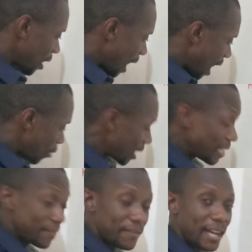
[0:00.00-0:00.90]
Our
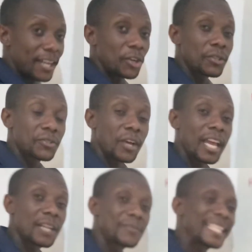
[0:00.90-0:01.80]
liver also
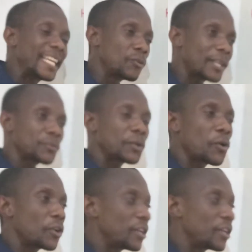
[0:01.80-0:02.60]
helps in what we call